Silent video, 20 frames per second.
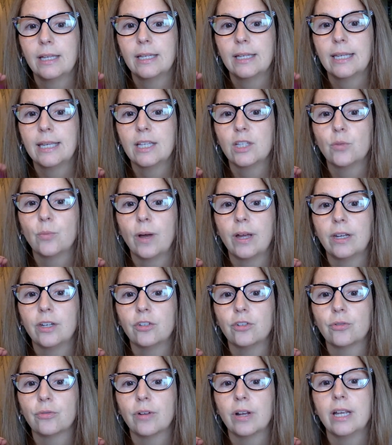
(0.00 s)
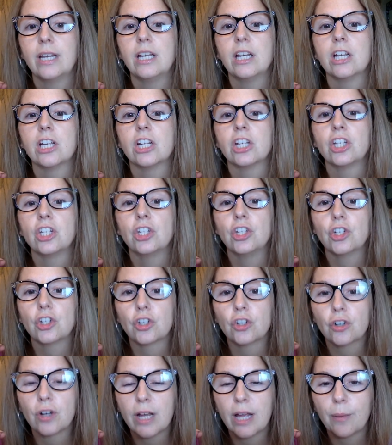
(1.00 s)
kids wanted to write
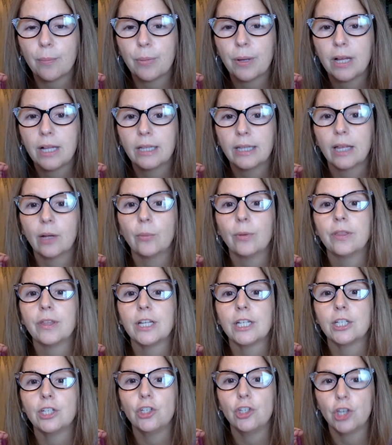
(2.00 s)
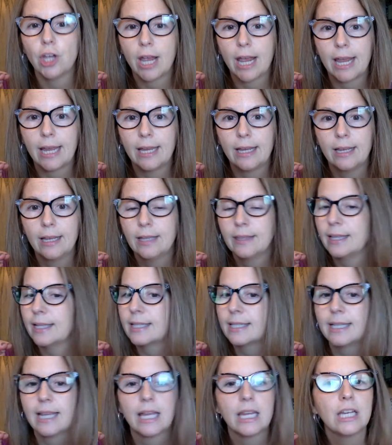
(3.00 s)
drip, like with a J.
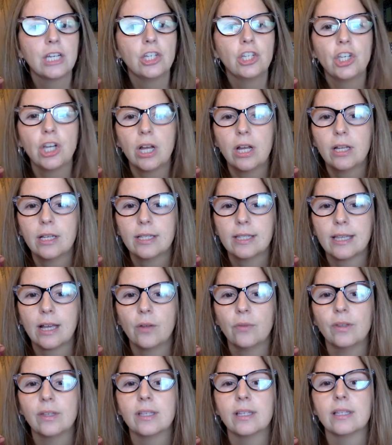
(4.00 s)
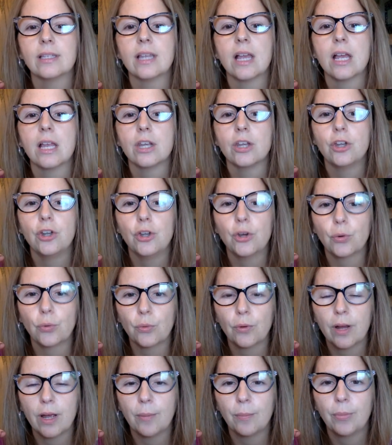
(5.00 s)
That's not a j sound. This is
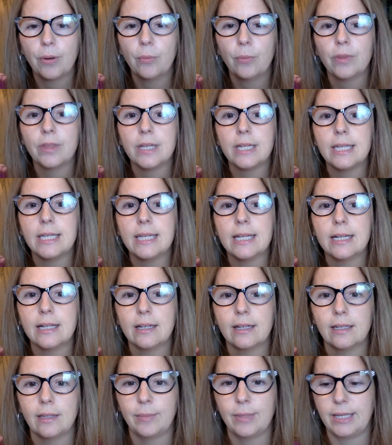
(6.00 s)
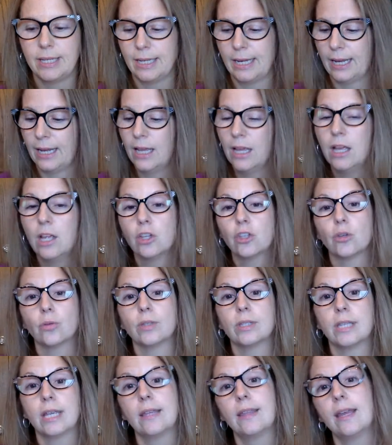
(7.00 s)
drip with a d in the beginning. So
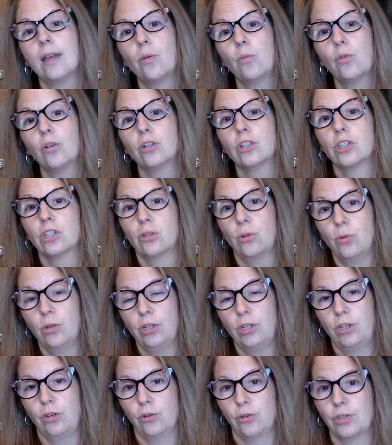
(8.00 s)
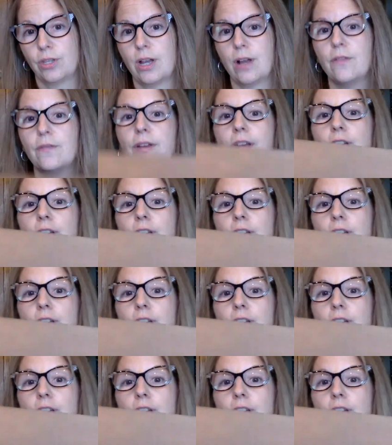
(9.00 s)
say that word slowly to yourself